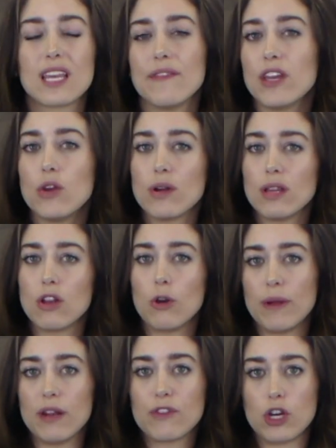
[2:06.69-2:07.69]
giving you a little
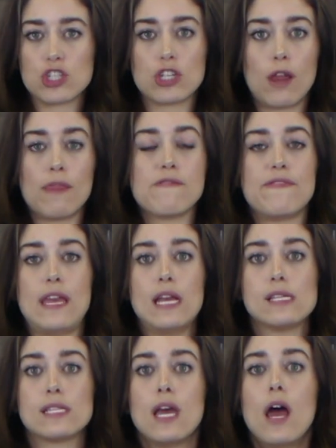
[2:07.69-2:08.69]
bit of cushion on the
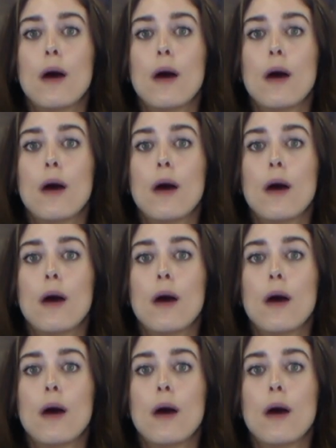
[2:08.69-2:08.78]
feet,